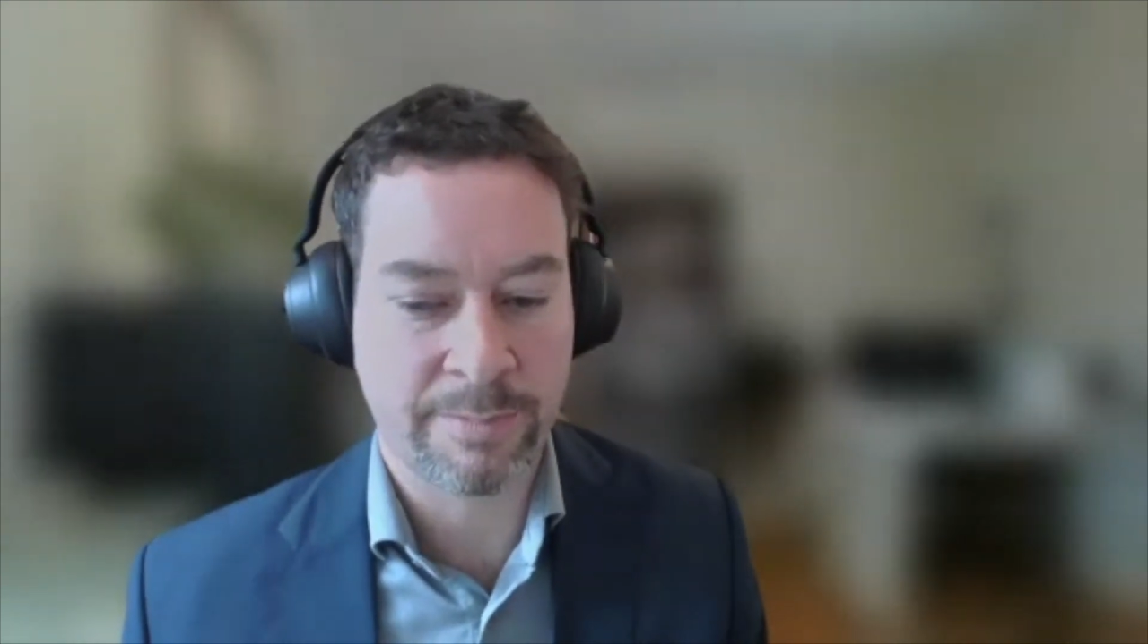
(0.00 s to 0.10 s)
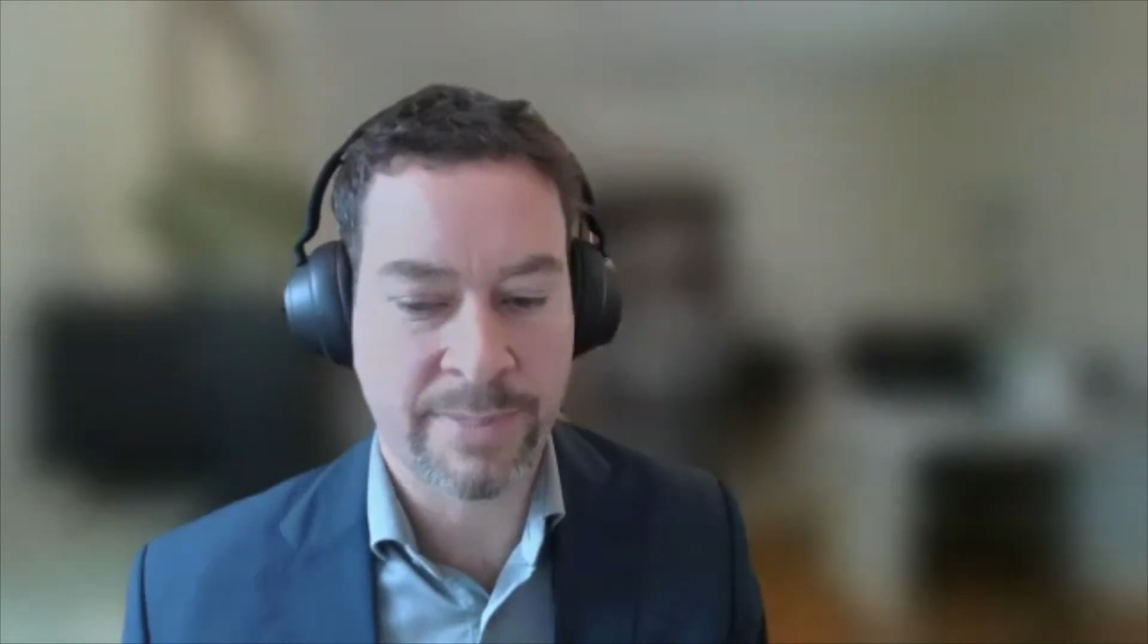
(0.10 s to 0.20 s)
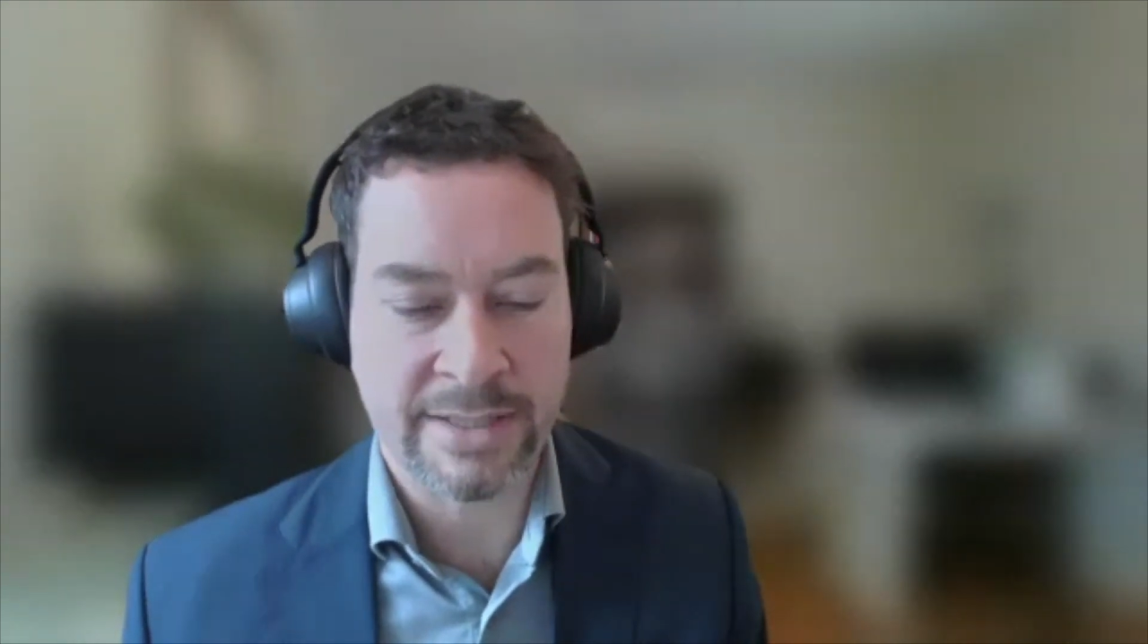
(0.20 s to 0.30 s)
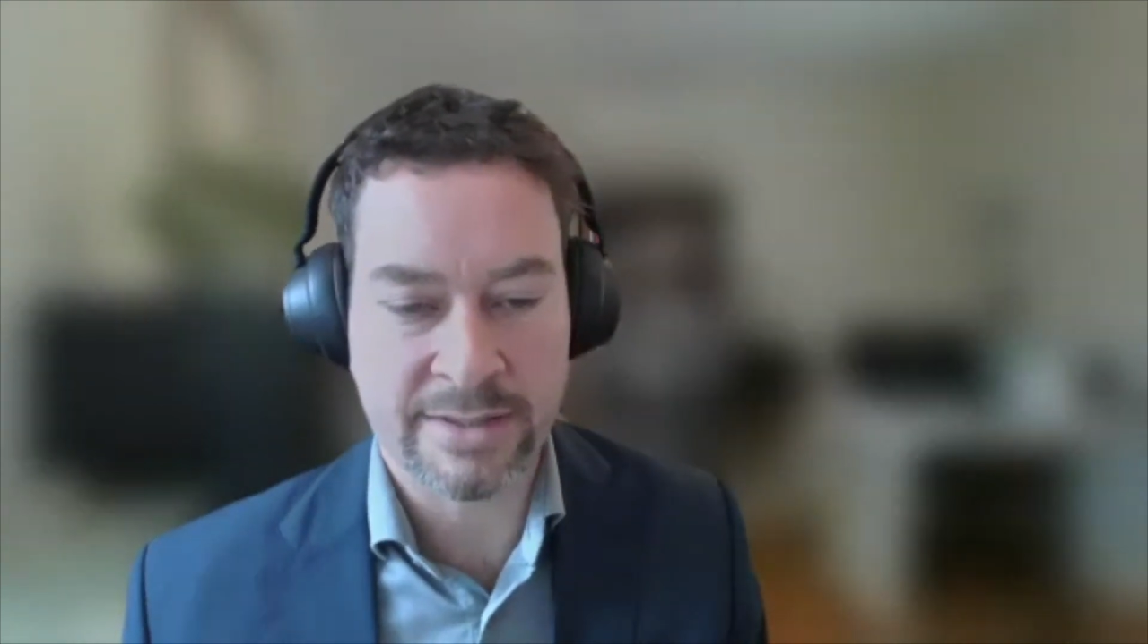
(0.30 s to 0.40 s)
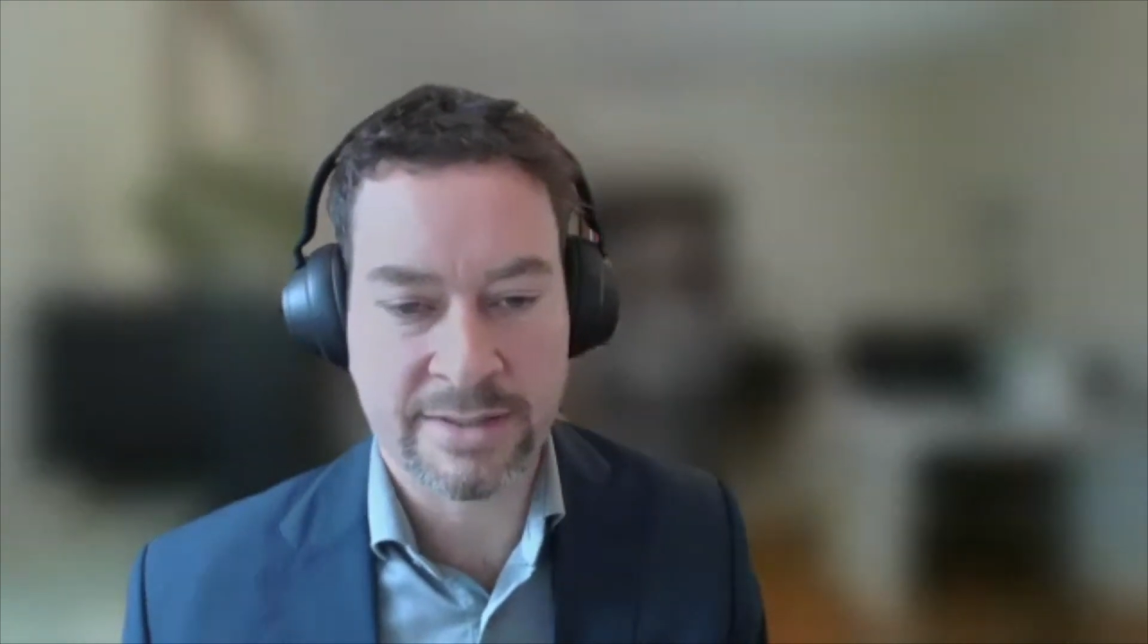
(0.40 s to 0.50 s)

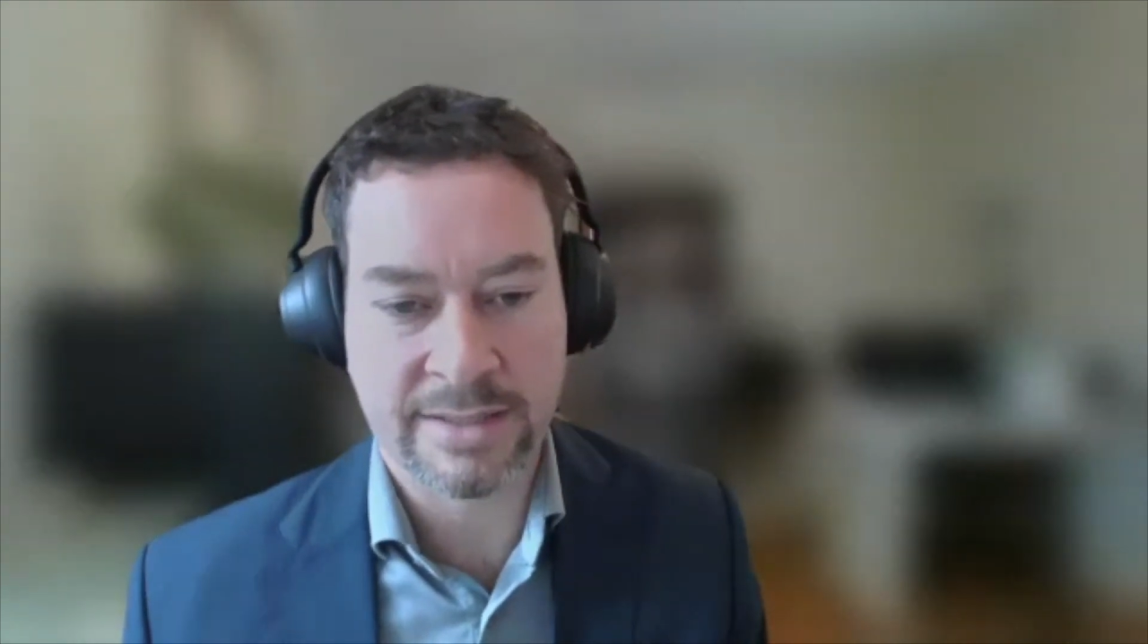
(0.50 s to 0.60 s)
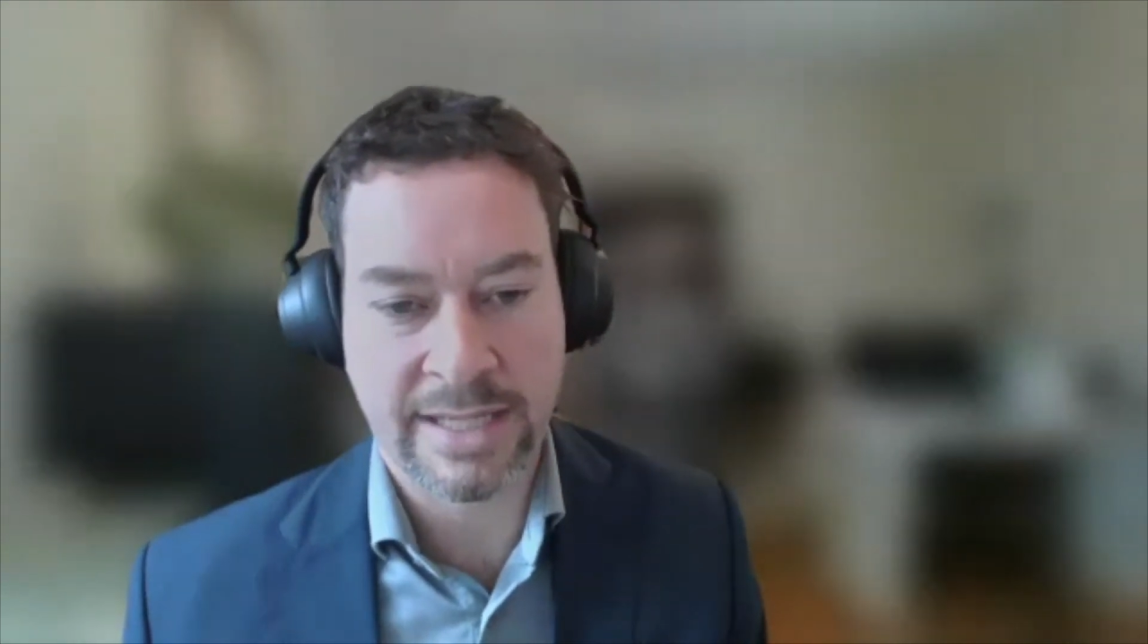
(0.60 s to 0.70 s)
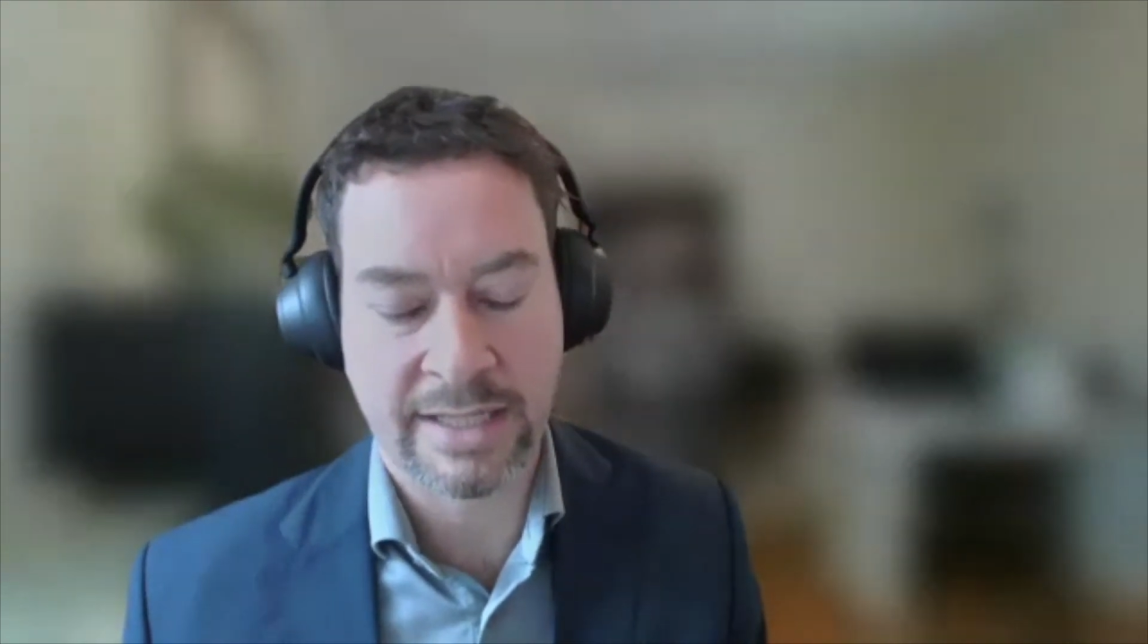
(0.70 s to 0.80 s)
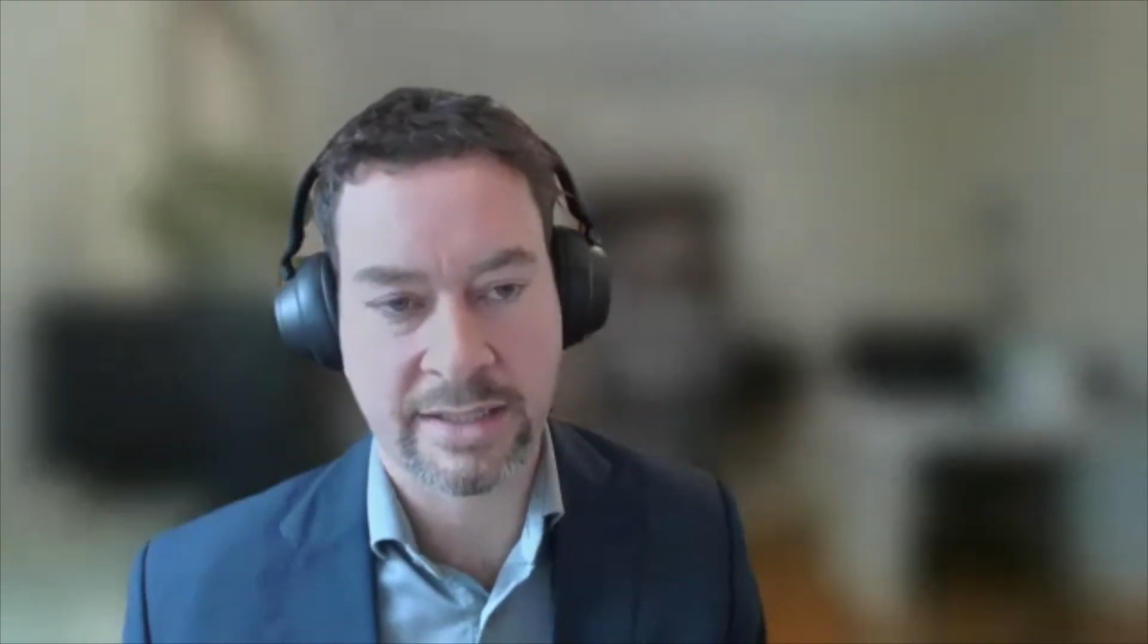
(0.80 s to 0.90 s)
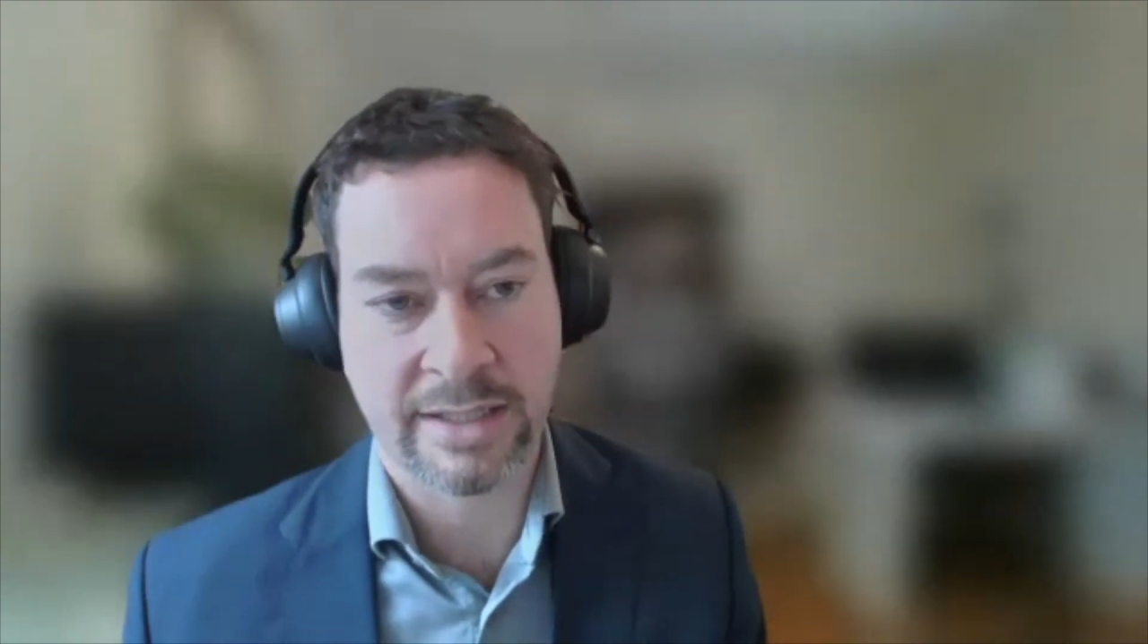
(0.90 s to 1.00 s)
pits and